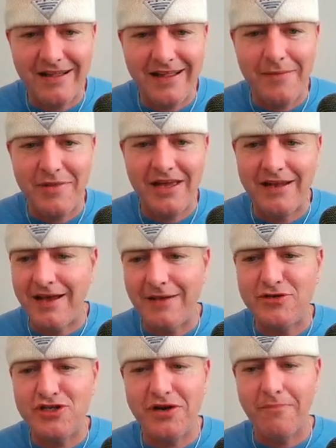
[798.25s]
I mean, I'm
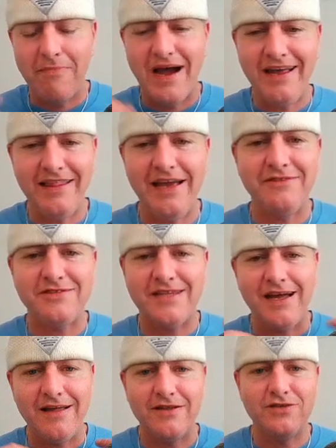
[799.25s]
sure my
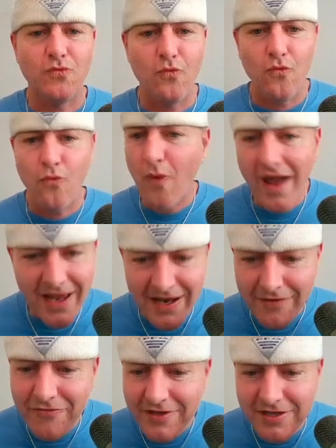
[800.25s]
lifestyle is way
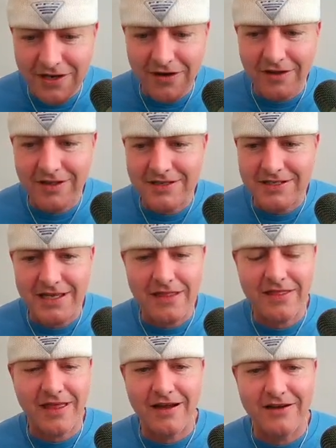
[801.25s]
different than all of
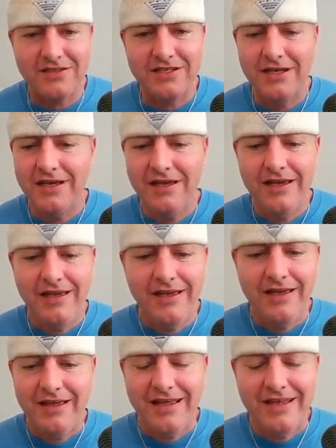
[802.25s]
theirs.
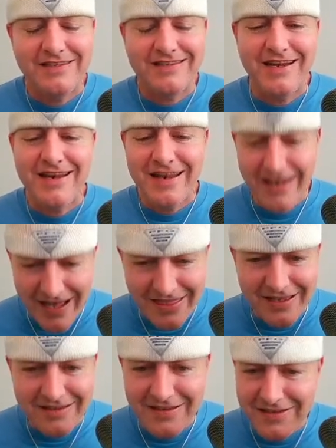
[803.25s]
It's got
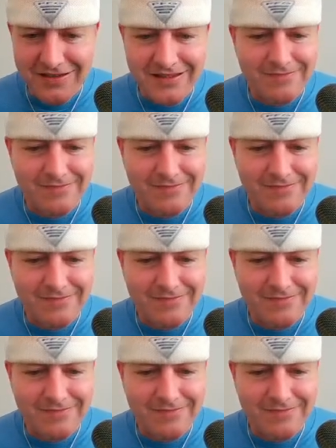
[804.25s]
nothing to do.